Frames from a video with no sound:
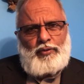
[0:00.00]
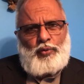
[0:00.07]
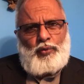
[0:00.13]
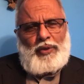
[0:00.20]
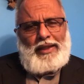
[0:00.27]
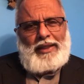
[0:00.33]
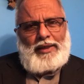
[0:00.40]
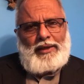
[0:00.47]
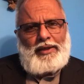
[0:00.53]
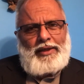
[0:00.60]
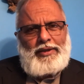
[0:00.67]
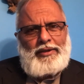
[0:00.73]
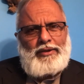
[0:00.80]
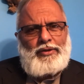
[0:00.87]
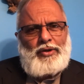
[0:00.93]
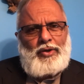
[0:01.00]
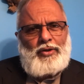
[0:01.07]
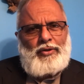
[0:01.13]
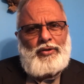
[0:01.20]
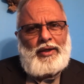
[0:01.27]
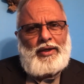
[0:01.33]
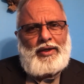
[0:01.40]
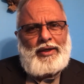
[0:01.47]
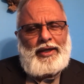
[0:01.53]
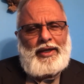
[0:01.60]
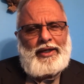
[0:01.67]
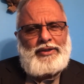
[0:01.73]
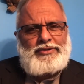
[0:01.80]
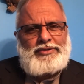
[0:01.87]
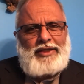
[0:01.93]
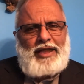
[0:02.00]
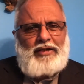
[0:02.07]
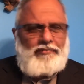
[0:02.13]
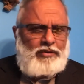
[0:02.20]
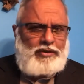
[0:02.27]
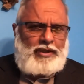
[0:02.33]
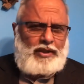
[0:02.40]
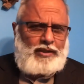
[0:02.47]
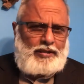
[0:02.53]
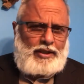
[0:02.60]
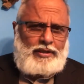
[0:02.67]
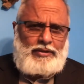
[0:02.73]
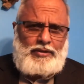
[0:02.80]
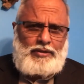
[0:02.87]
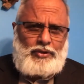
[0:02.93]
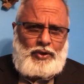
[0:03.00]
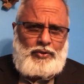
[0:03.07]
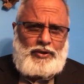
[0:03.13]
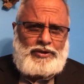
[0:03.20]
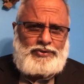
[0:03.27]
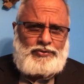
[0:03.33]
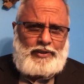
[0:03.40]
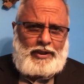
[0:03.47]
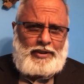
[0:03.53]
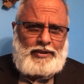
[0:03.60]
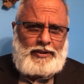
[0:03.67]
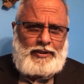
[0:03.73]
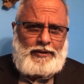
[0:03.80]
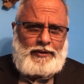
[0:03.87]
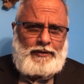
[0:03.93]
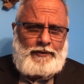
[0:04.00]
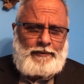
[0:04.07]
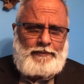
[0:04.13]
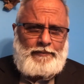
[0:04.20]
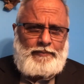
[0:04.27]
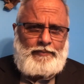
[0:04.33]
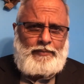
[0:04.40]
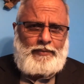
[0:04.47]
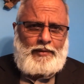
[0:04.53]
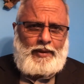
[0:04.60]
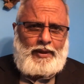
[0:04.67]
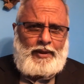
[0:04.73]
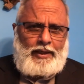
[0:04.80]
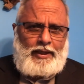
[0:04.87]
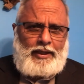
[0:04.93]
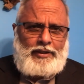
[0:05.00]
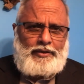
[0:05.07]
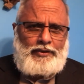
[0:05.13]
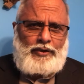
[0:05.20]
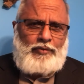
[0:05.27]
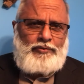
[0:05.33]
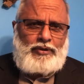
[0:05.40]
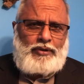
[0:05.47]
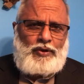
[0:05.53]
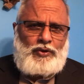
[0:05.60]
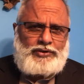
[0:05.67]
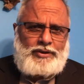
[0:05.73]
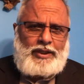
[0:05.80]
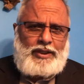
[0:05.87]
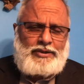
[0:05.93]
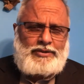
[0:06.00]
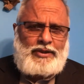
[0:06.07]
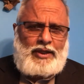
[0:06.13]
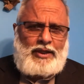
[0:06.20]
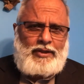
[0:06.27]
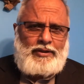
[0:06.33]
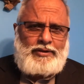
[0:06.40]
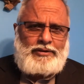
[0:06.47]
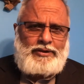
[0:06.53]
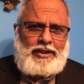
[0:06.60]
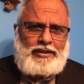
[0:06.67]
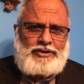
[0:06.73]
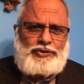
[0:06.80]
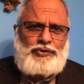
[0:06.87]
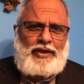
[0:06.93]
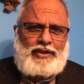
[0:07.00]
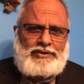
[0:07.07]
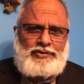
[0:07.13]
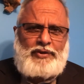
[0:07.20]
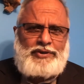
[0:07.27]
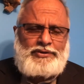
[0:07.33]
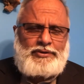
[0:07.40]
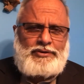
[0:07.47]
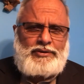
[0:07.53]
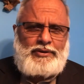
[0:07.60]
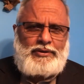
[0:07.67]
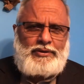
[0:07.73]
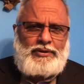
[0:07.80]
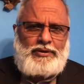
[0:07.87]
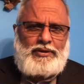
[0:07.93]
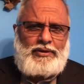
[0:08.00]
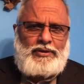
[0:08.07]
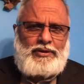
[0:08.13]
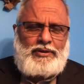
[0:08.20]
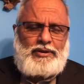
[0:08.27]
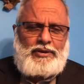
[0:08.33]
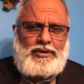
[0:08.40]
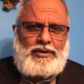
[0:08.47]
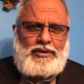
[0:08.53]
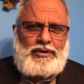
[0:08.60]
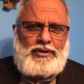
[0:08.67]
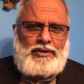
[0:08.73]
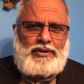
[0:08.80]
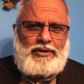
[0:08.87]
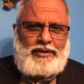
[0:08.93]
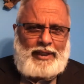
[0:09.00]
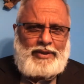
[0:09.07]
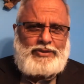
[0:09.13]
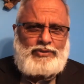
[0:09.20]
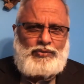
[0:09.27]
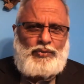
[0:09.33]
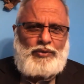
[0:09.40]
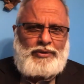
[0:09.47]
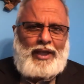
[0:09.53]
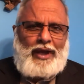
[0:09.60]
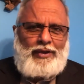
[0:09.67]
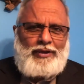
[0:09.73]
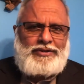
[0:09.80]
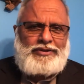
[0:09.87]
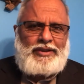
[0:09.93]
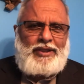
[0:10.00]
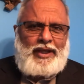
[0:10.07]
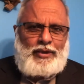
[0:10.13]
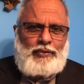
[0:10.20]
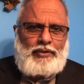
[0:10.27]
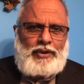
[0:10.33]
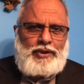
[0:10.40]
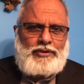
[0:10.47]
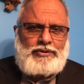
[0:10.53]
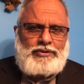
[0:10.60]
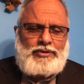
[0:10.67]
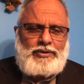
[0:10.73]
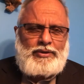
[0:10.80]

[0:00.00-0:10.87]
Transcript: willingly go against everything that you know is right and some you know is against God is, is transgression. Next down is iniquities,